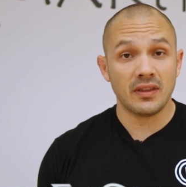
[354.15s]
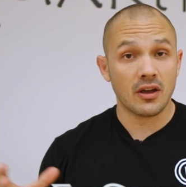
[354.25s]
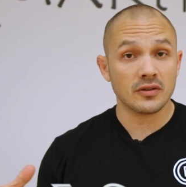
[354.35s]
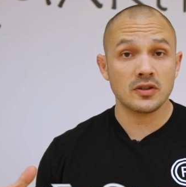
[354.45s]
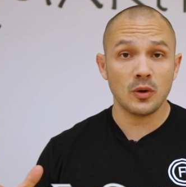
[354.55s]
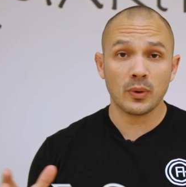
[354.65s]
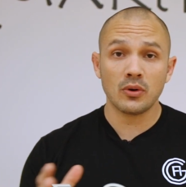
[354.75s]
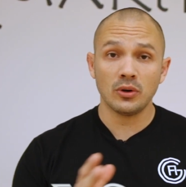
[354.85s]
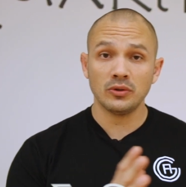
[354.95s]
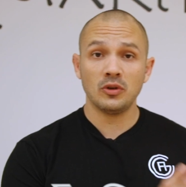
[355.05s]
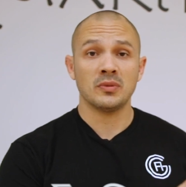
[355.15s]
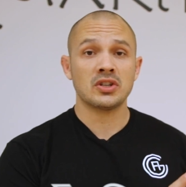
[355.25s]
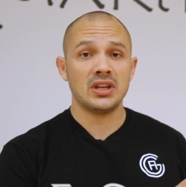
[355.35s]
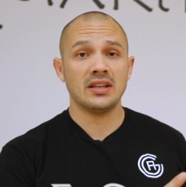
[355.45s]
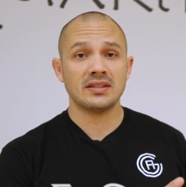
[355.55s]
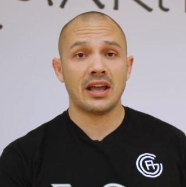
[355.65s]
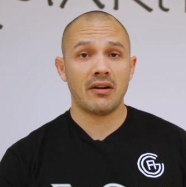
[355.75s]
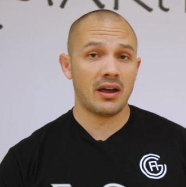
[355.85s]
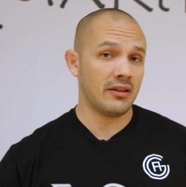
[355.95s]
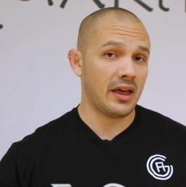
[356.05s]
They got super cool new machines now
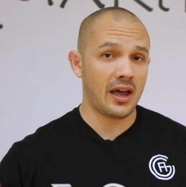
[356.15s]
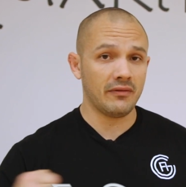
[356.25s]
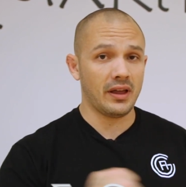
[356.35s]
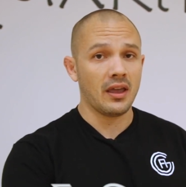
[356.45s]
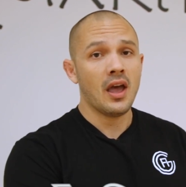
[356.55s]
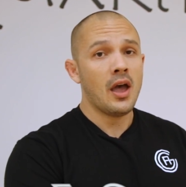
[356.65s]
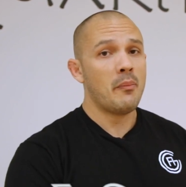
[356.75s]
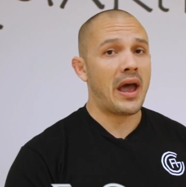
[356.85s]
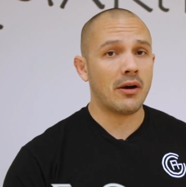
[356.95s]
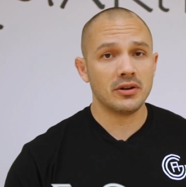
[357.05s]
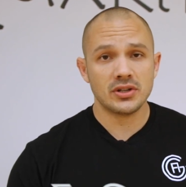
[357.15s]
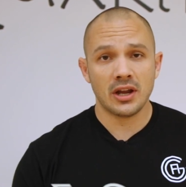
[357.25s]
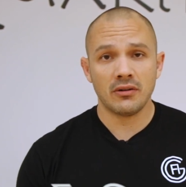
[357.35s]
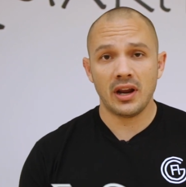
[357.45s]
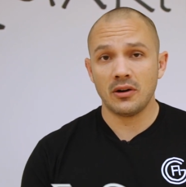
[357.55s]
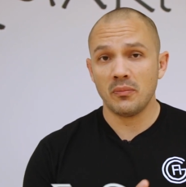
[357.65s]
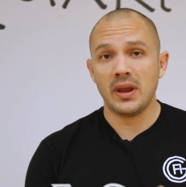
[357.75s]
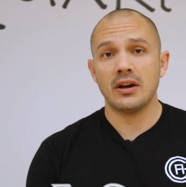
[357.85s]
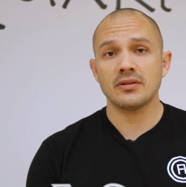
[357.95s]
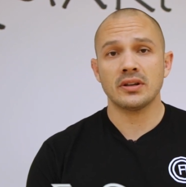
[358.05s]
that have like power generator
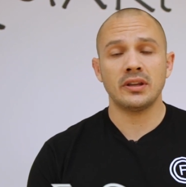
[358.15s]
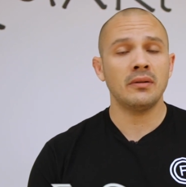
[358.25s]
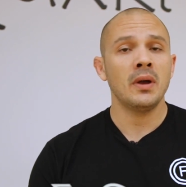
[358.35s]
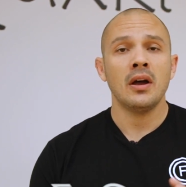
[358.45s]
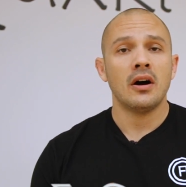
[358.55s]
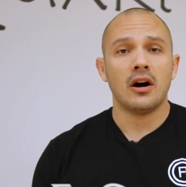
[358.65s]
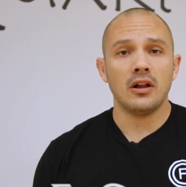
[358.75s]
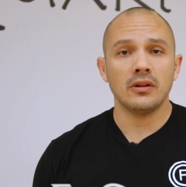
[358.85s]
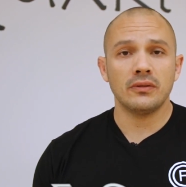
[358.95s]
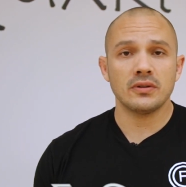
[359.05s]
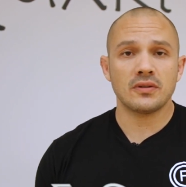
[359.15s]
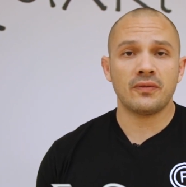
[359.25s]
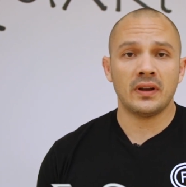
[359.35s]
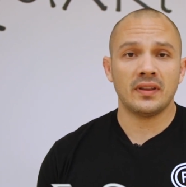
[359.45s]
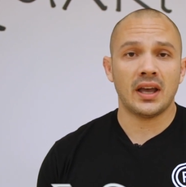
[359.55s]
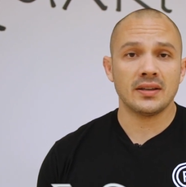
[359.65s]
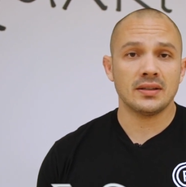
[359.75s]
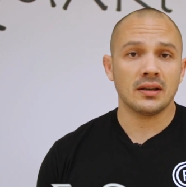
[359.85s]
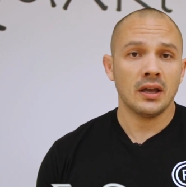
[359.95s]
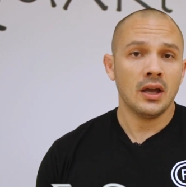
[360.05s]
meters on them. All of those are fantastic.